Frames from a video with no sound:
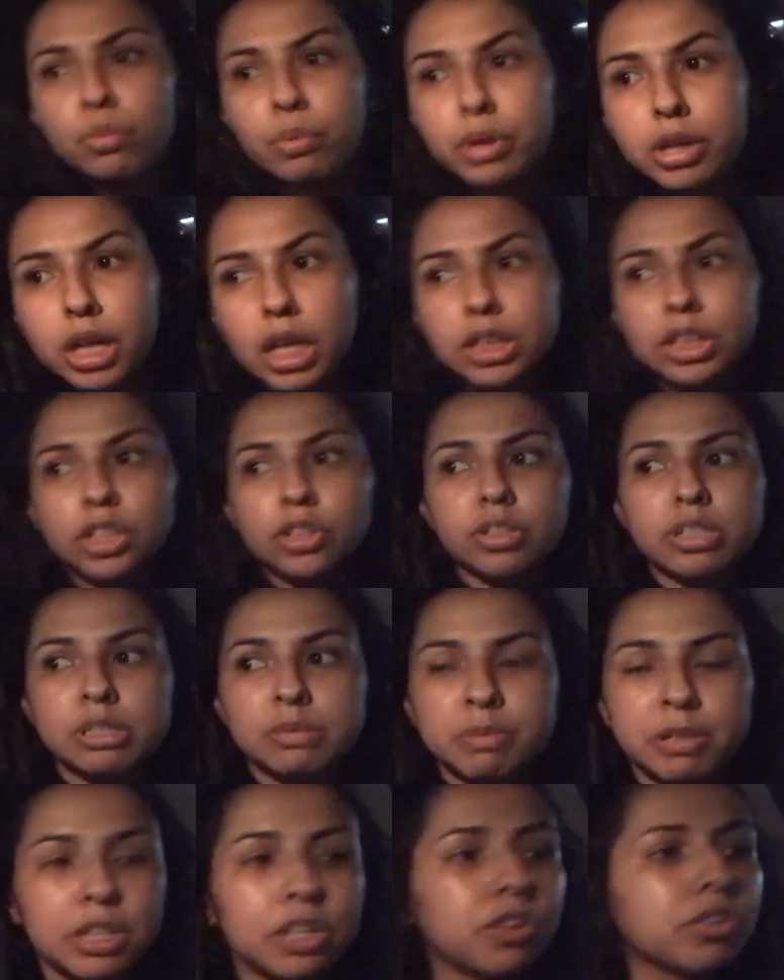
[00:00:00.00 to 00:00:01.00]
we got the
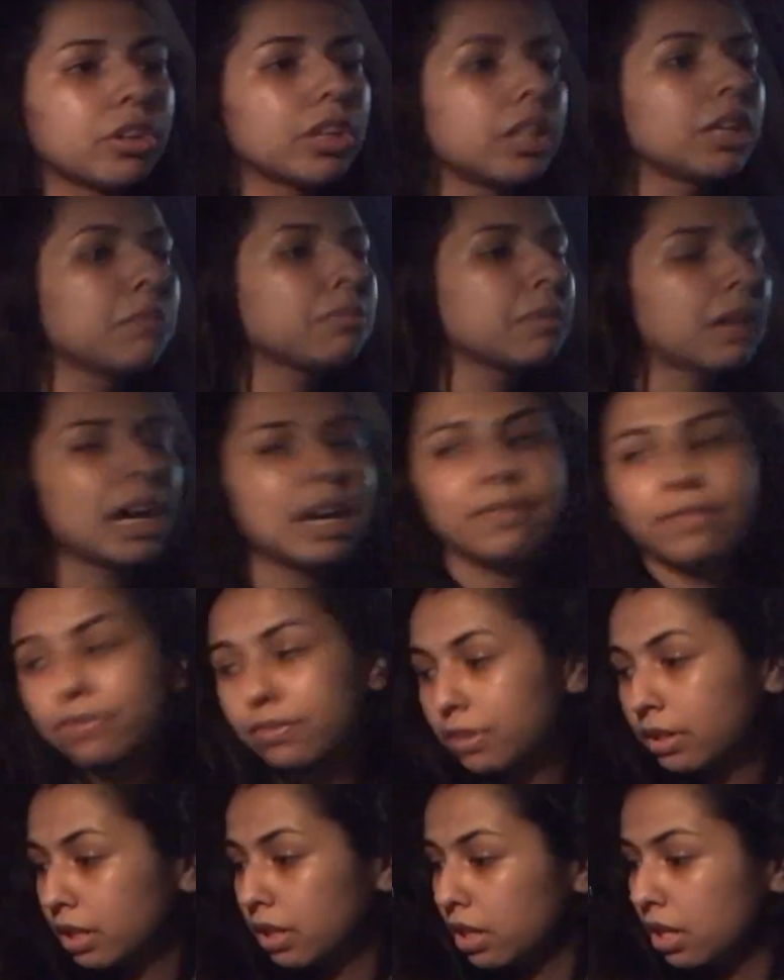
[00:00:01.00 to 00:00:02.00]
Krispy Kreme. I
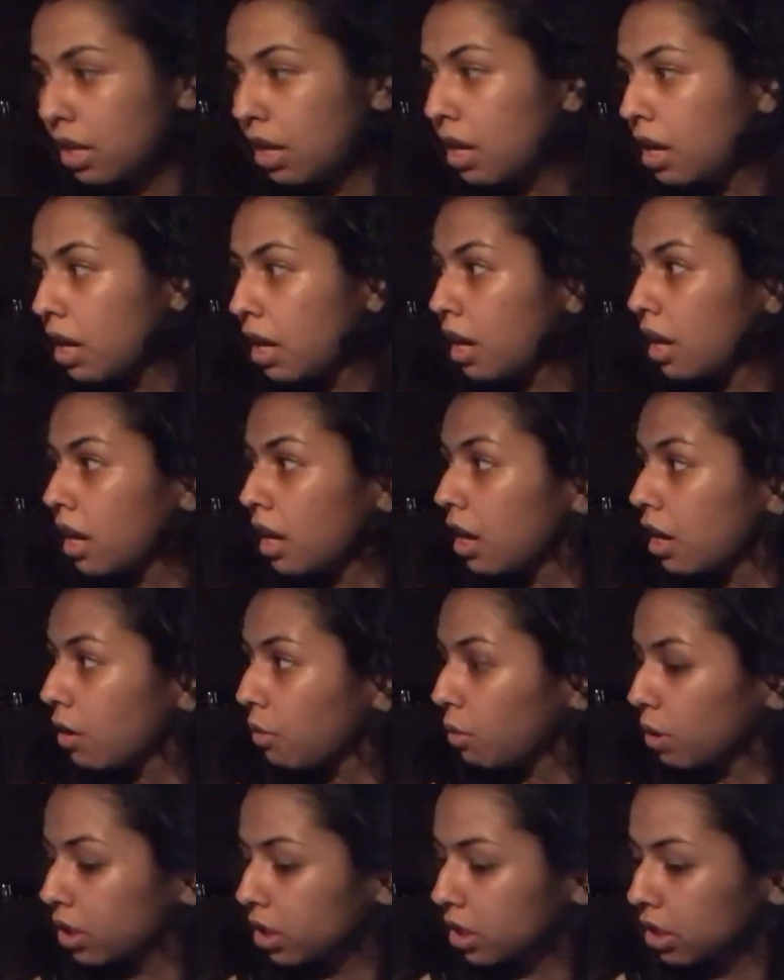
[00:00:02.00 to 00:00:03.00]

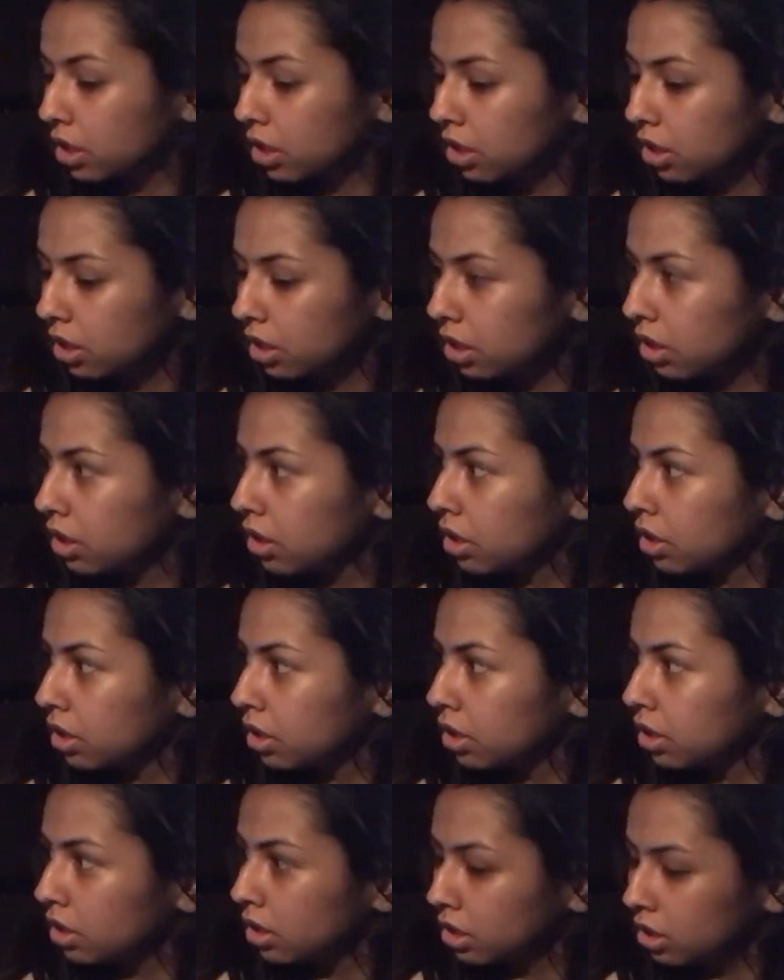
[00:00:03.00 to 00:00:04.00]
what? He
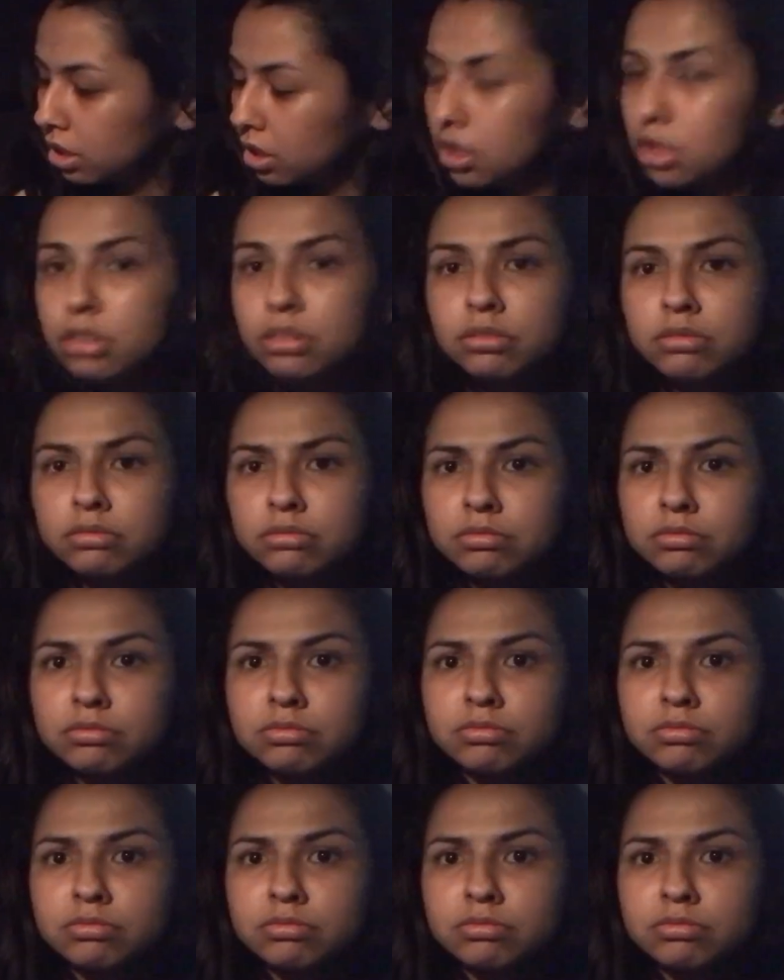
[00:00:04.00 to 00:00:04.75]
opened this shit.